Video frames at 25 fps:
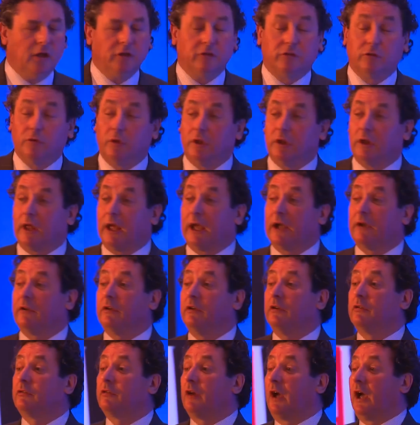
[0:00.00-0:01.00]
to allow
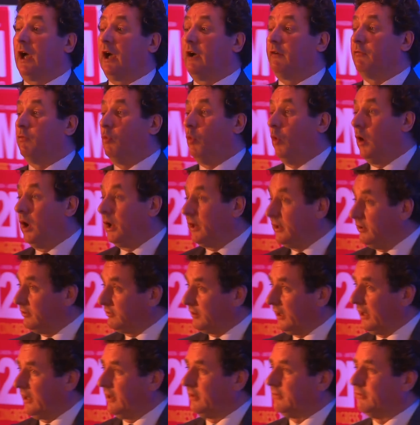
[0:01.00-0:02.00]
you to have one
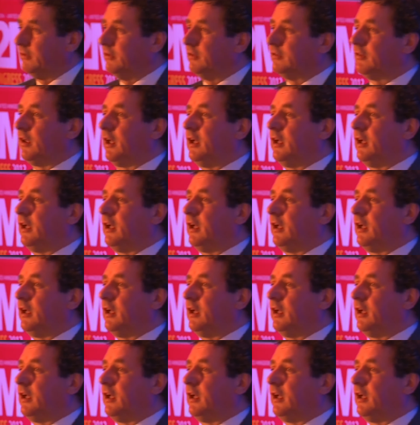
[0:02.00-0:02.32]
intelligent